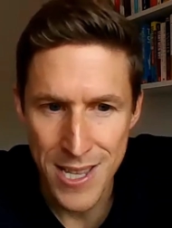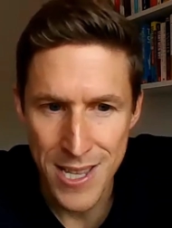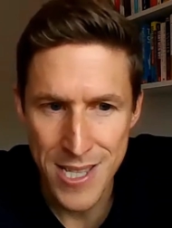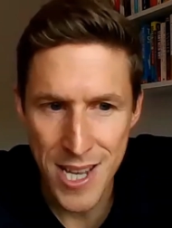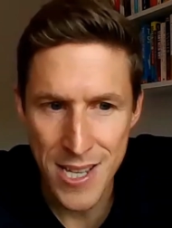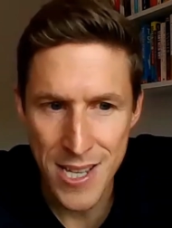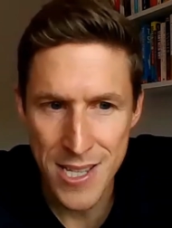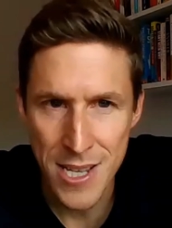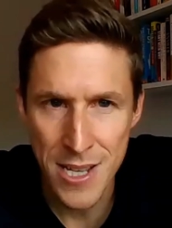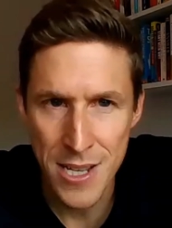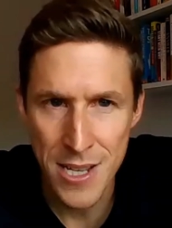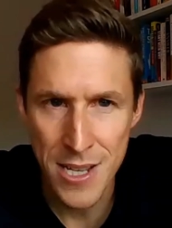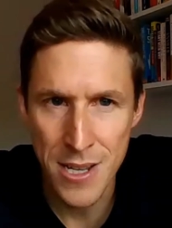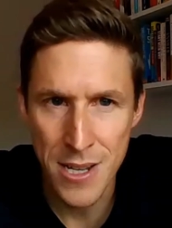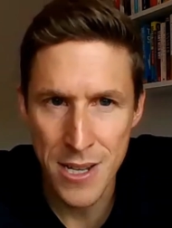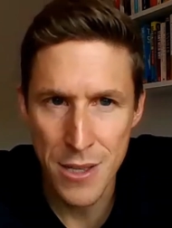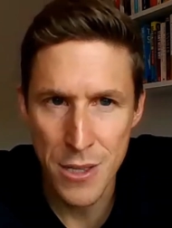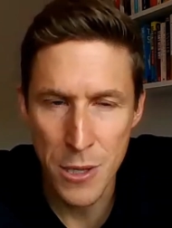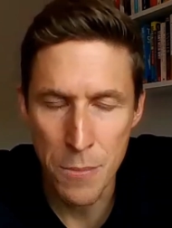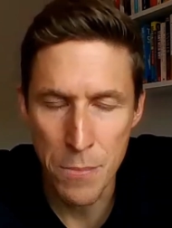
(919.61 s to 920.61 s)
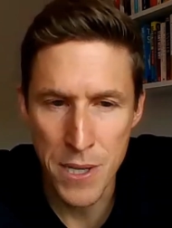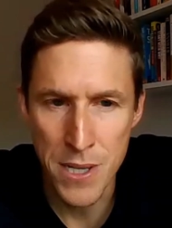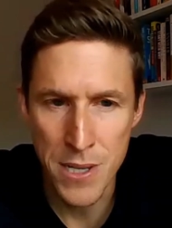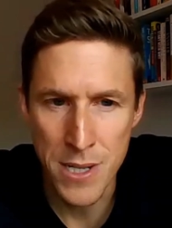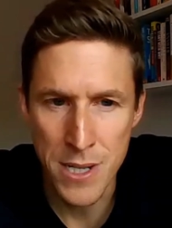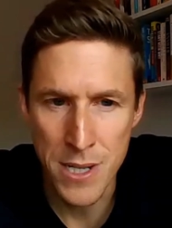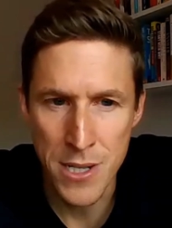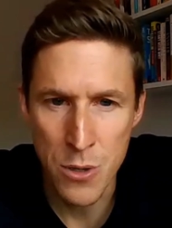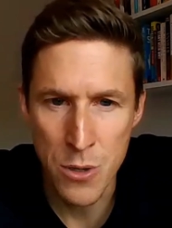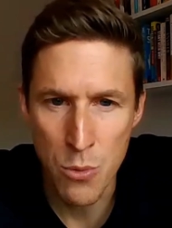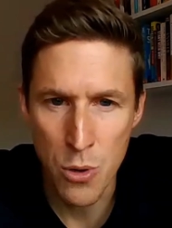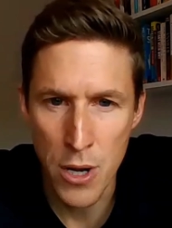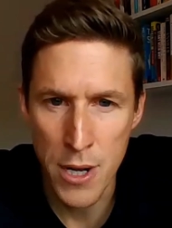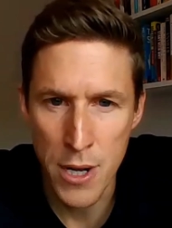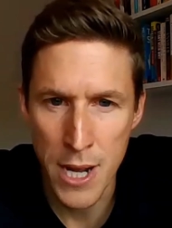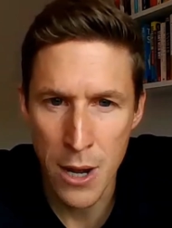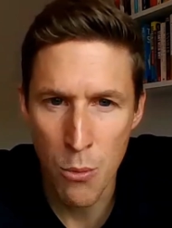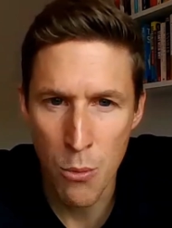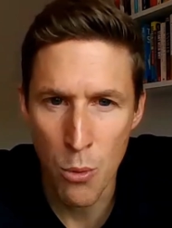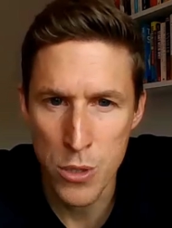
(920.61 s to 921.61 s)
assessing the business to
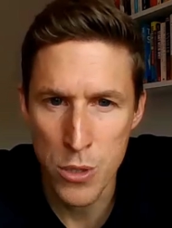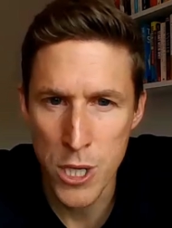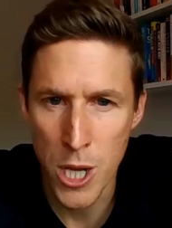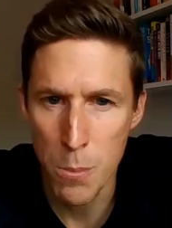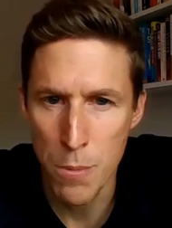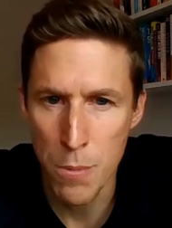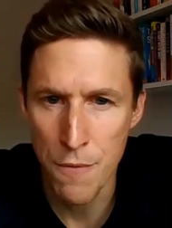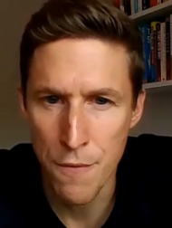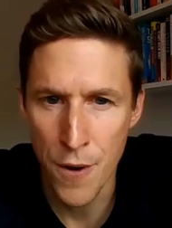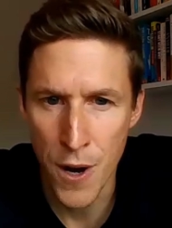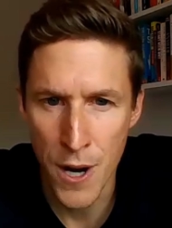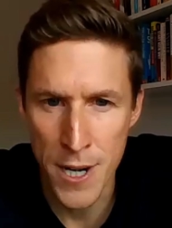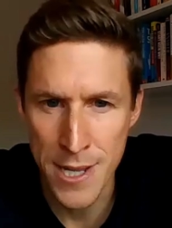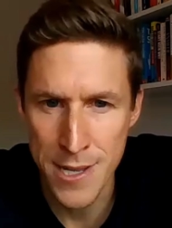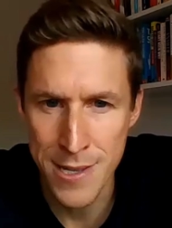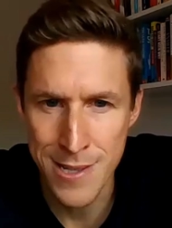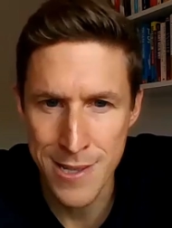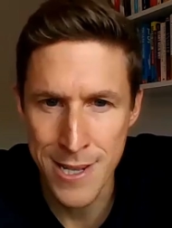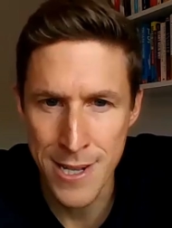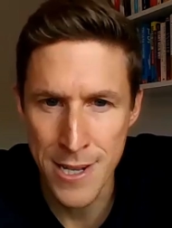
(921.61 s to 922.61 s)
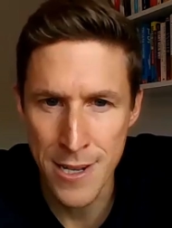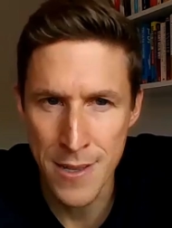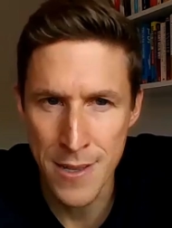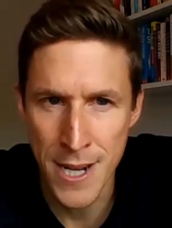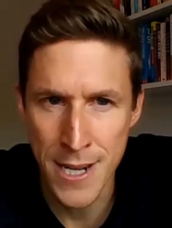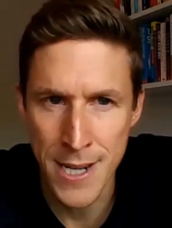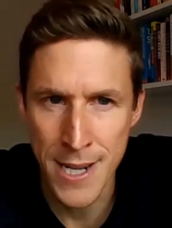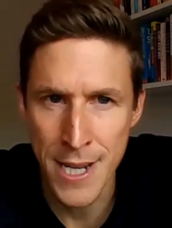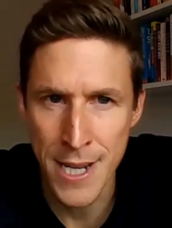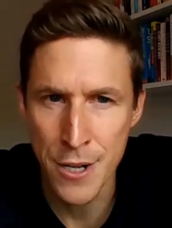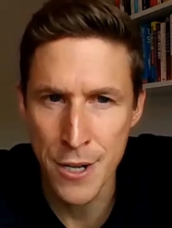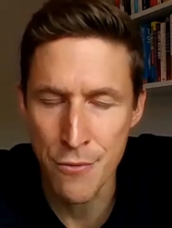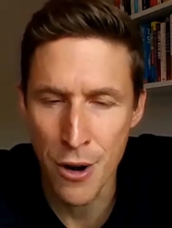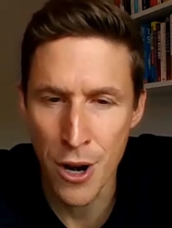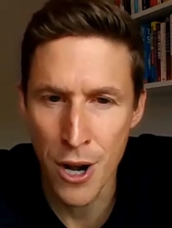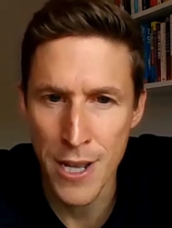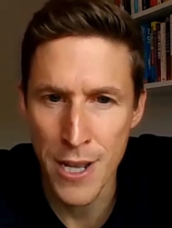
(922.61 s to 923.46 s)
work out what type of finance leader they need.